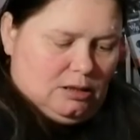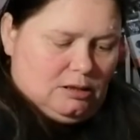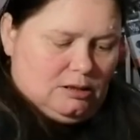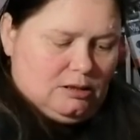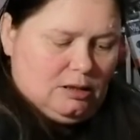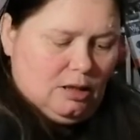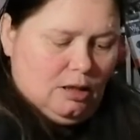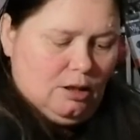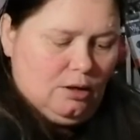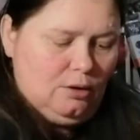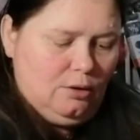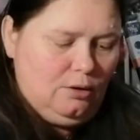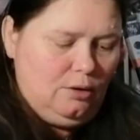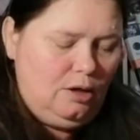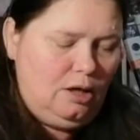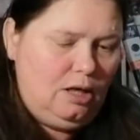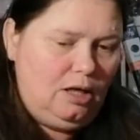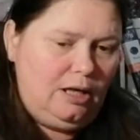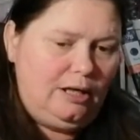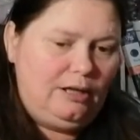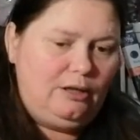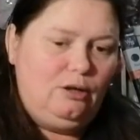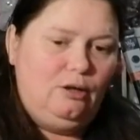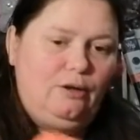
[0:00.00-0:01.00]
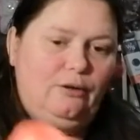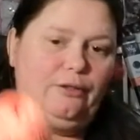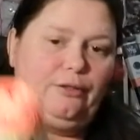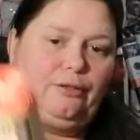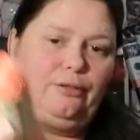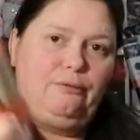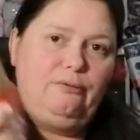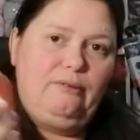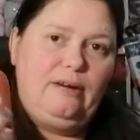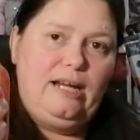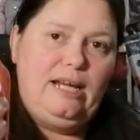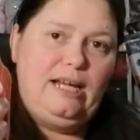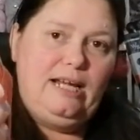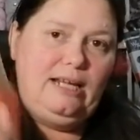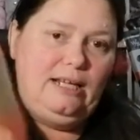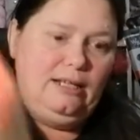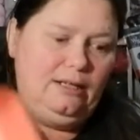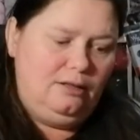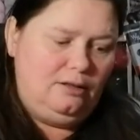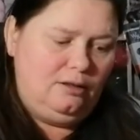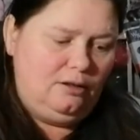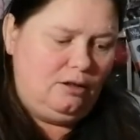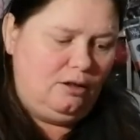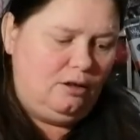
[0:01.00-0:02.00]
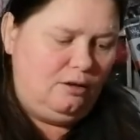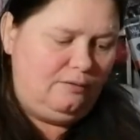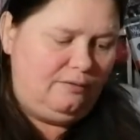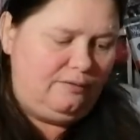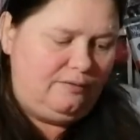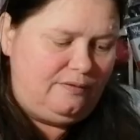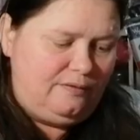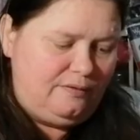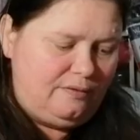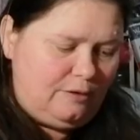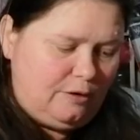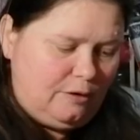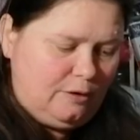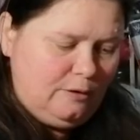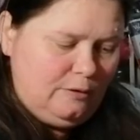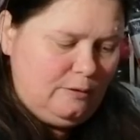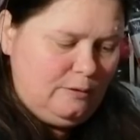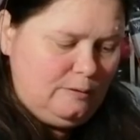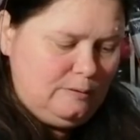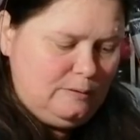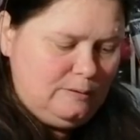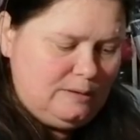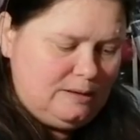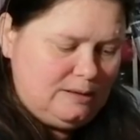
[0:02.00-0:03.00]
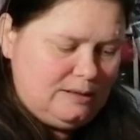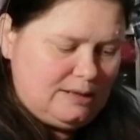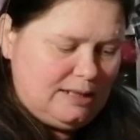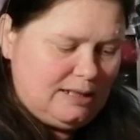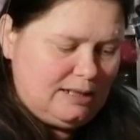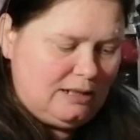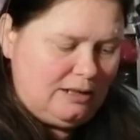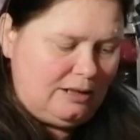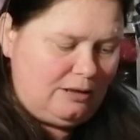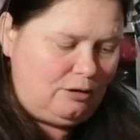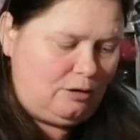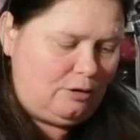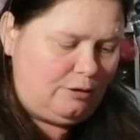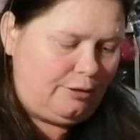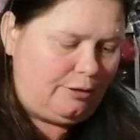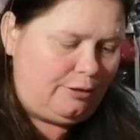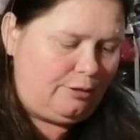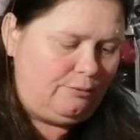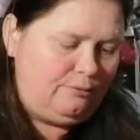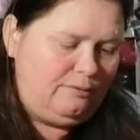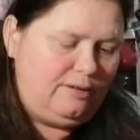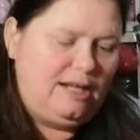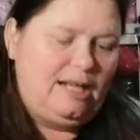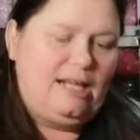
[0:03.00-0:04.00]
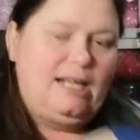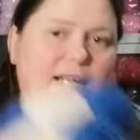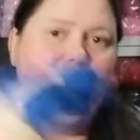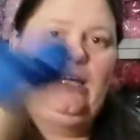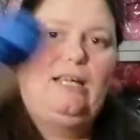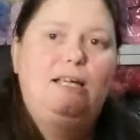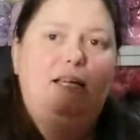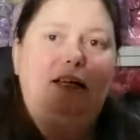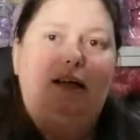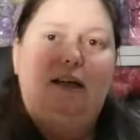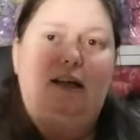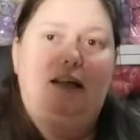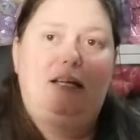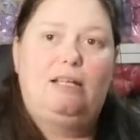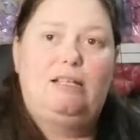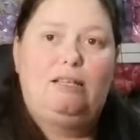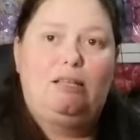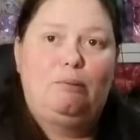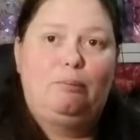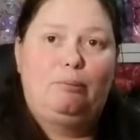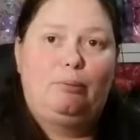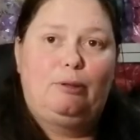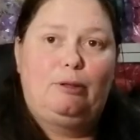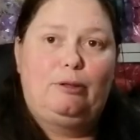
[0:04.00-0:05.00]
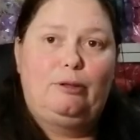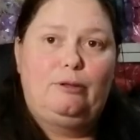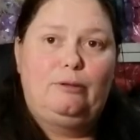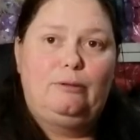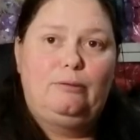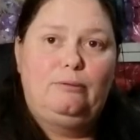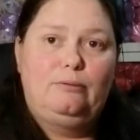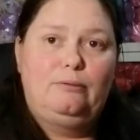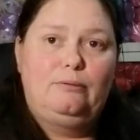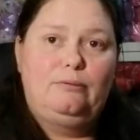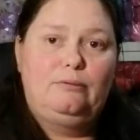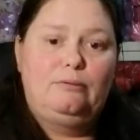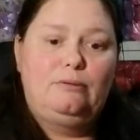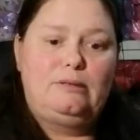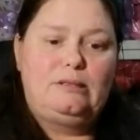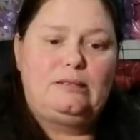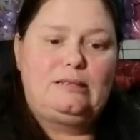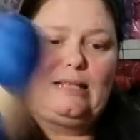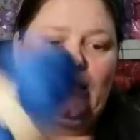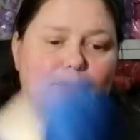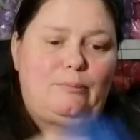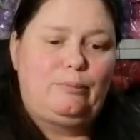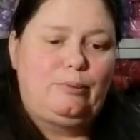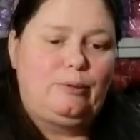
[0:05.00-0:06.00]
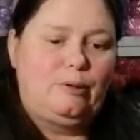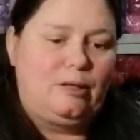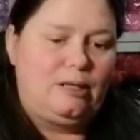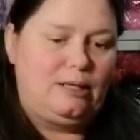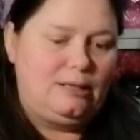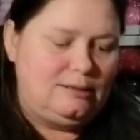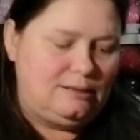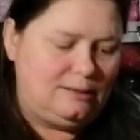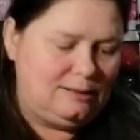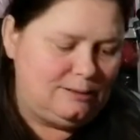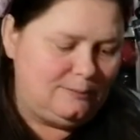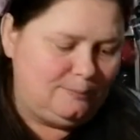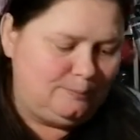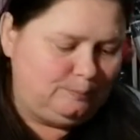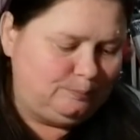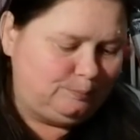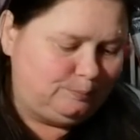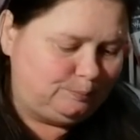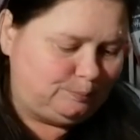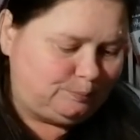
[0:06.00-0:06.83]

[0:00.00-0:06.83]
So I got 3 of those, and I got 3 in the blue. Same price.